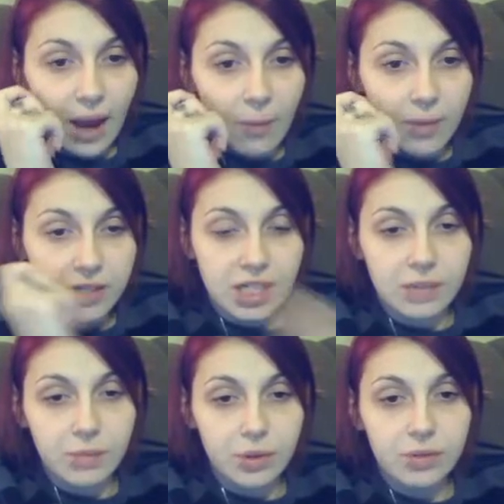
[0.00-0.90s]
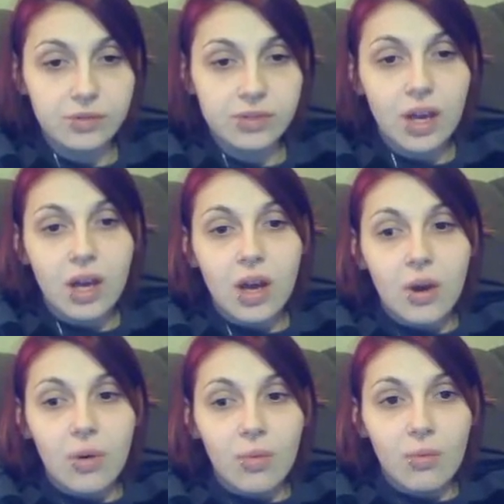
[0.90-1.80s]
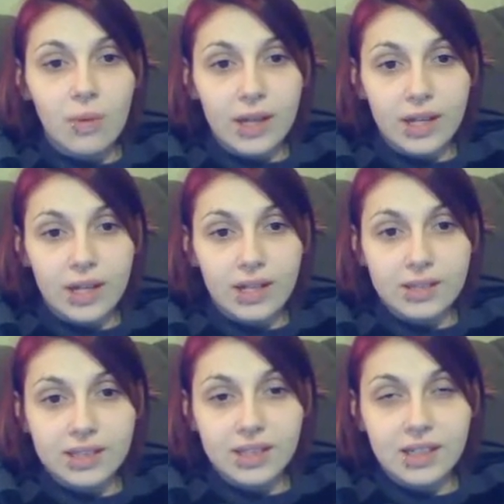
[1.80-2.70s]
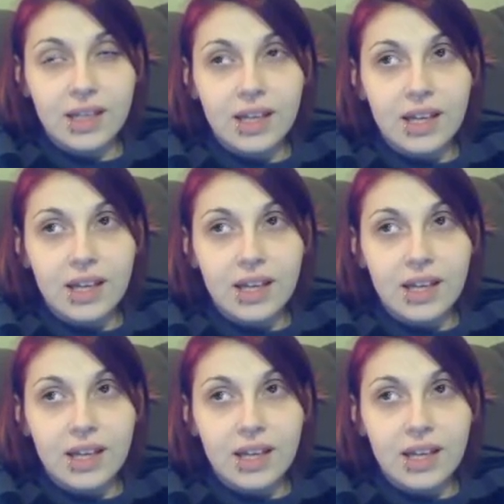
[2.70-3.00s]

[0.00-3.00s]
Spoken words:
how much he moves when he does it.